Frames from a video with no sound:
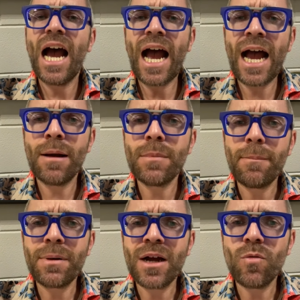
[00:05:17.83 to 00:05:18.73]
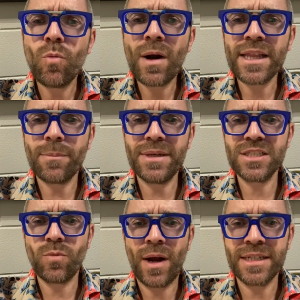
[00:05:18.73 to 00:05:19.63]
but one of the
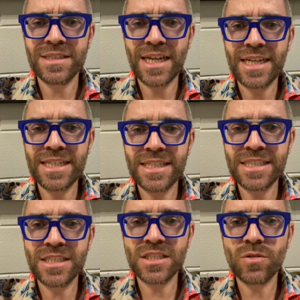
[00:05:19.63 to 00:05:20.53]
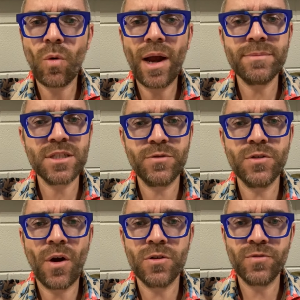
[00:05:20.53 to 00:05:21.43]
best ones is what happens if
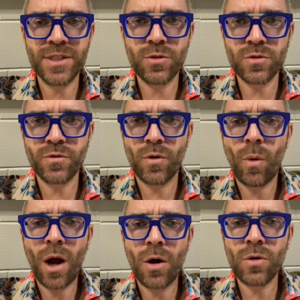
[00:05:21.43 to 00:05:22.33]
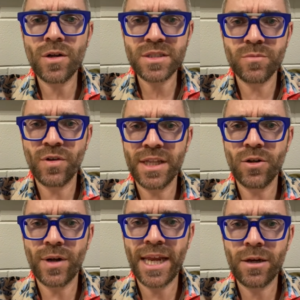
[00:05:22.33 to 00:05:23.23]
you've owned rentals for a while, got some really
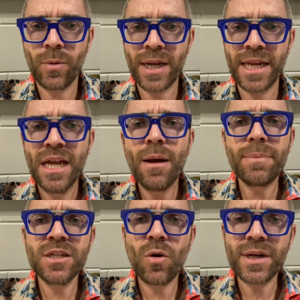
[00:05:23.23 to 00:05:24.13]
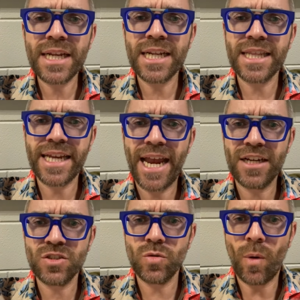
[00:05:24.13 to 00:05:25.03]
good equity, but not getting the
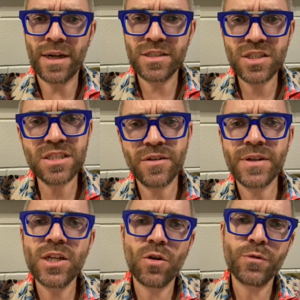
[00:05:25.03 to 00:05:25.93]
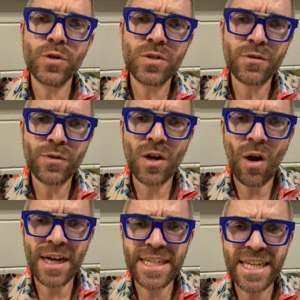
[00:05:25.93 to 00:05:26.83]
cash you want. Just giving you a few different
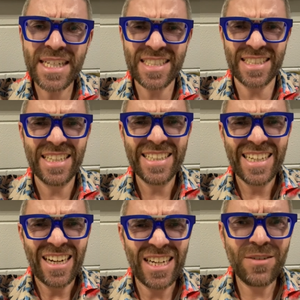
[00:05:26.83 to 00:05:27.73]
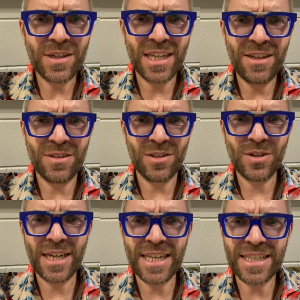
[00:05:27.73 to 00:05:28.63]
ideas and even
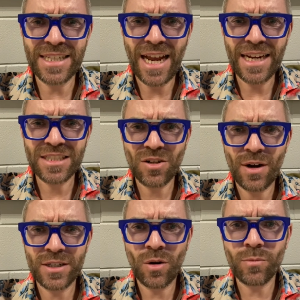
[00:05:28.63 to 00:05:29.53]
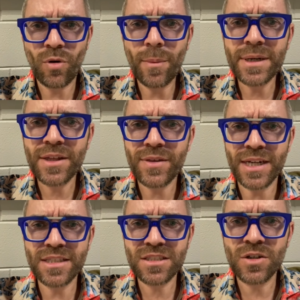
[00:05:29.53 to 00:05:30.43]
looking at the dark side non-property
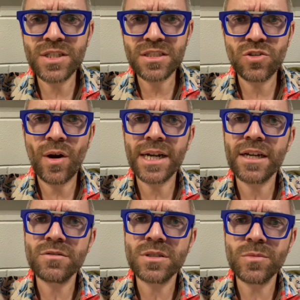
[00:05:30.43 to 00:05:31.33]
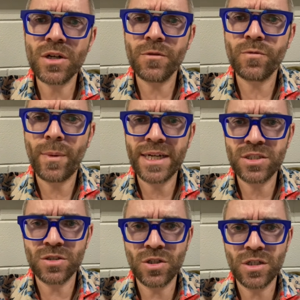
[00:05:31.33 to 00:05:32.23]
things. So just trying to give some good
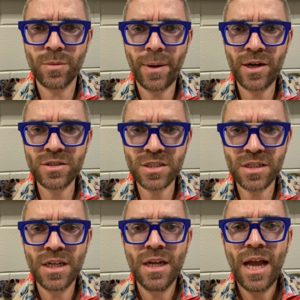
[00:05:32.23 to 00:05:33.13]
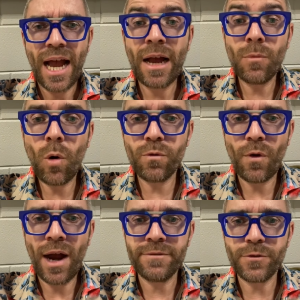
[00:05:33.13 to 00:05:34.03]
information, good comparison. All
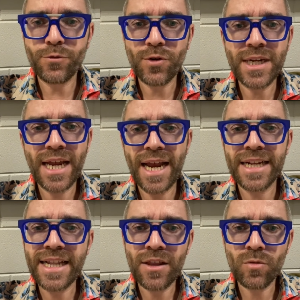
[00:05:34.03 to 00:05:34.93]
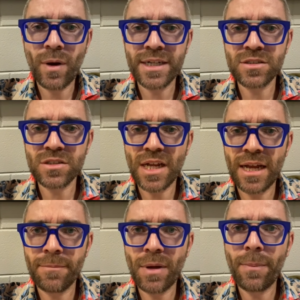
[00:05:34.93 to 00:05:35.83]
5 are free, and another one's
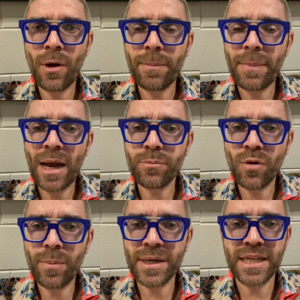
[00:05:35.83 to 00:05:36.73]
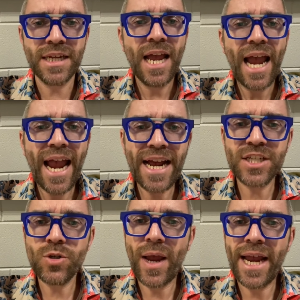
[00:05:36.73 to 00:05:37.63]
about property. How do
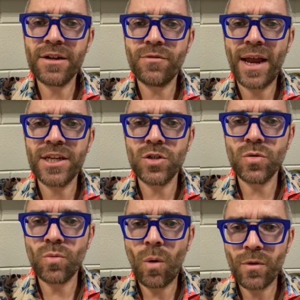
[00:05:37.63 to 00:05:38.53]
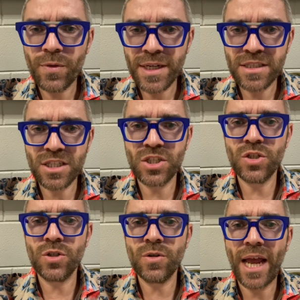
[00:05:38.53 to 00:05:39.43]
you add value? What things can you
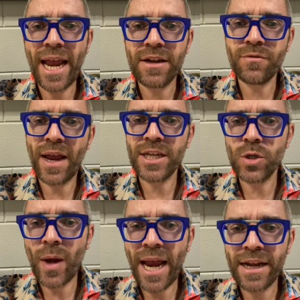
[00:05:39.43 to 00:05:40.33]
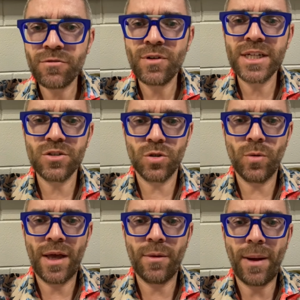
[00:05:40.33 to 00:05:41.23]
do to add value, add rent, do
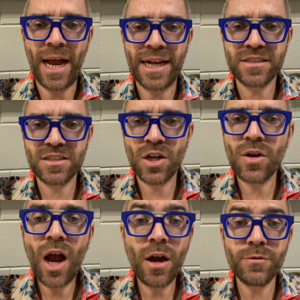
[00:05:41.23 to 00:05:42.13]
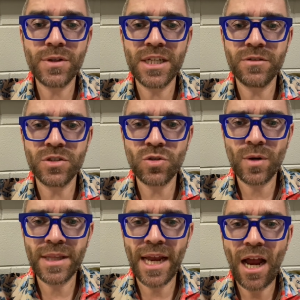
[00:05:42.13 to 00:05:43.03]
other parts? So hopefully you've
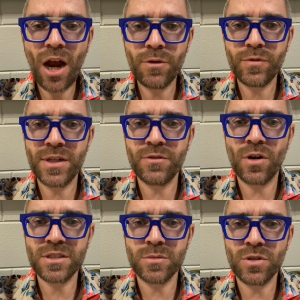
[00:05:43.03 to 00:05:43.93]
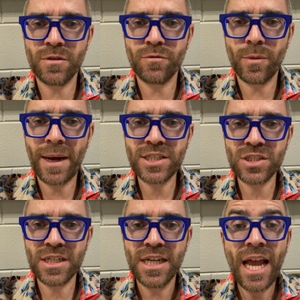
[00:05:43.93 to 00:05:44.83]
enjoyed that. Hopefully you've got some good
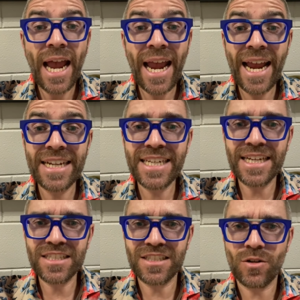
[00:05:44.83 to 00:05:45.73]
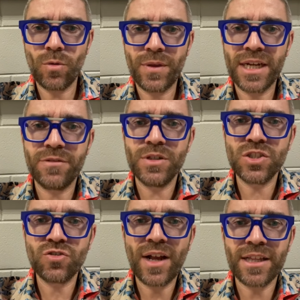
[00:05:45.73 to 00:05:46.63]
information. And yeah, just a little thing, if you're
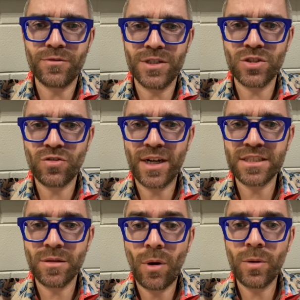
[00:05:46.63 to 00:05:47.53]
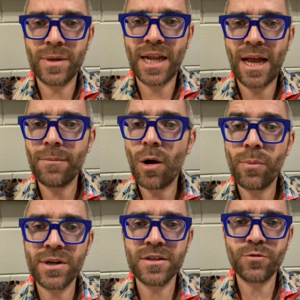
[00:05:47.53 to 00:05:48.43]
struggling with interest rates at the moment, I'll
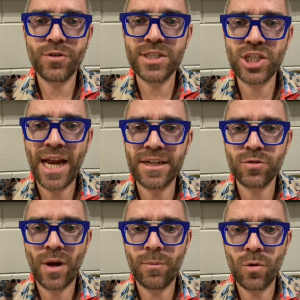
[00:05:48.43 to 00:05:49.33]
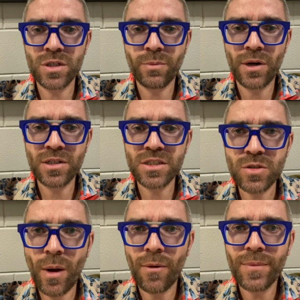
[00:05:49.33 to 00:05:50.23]
put in the free chat to our mortgage brokers
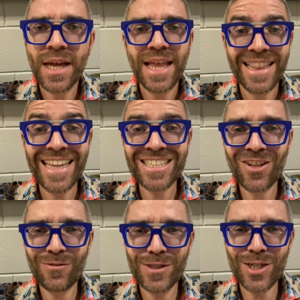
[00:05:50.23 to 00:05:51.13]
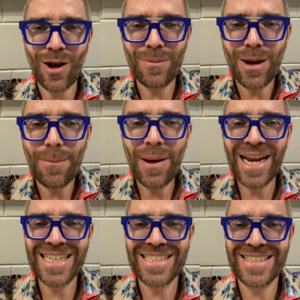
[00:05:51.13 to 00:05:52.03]
as well. Thanks a lot for your time. Bye.